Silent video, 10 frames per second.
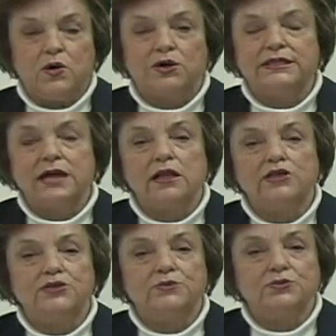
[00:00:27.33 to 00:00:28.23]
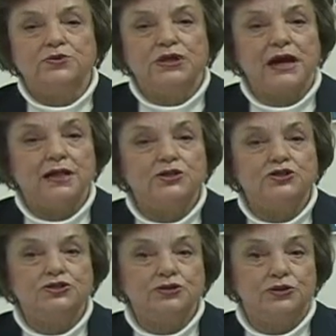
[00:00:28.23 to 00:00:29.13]
or scholarships through the
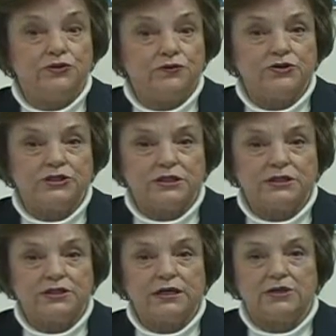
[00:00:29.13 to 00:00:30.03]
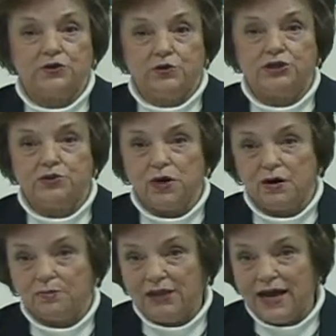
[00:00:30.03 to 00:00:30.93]
colleges or universities to which you
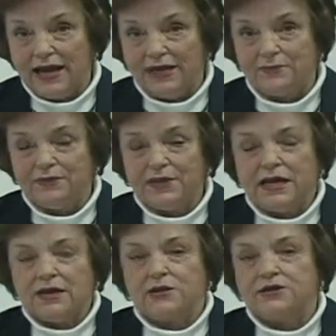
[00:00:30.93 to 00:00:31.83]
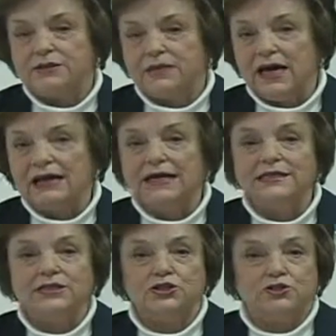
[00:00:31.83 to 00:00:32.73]
are applying, there are some
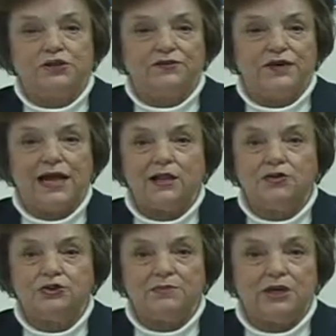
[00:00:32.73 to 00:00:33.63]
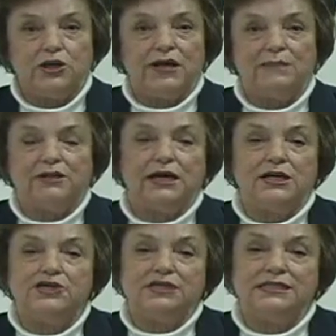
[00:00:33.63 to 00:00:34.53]
guidelines that you can follow to make your
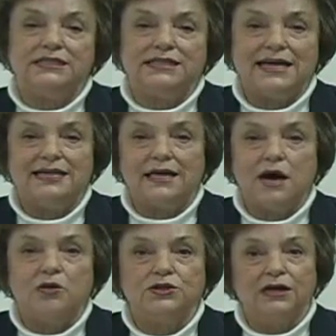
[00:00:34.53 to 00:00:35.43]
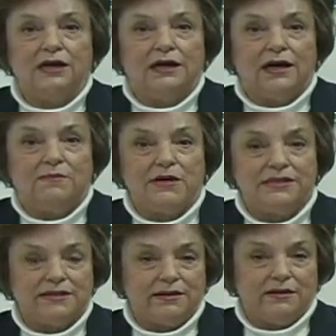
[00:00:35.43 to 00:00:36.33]
applications stand out
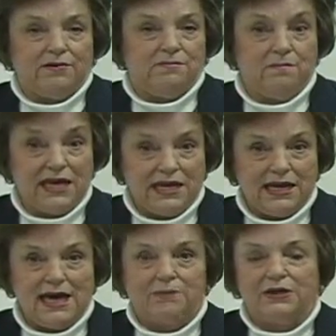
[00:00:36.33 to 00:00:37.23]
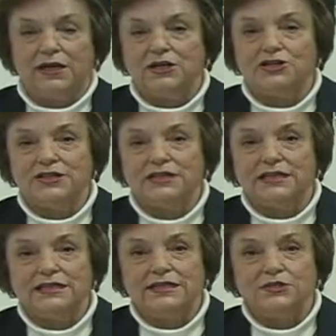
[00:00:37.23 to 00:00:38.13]
amongst the many applications
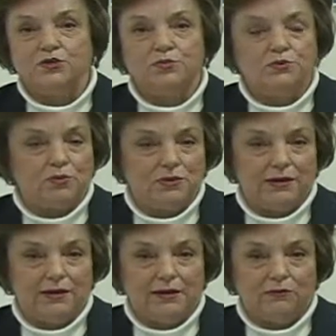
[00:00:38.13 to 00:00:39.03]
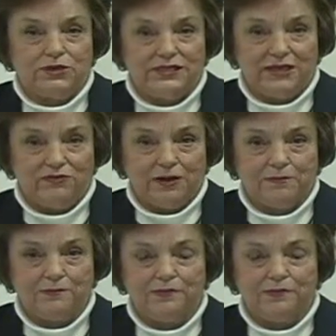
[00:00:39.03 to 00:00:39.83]
that these groups will be receiving.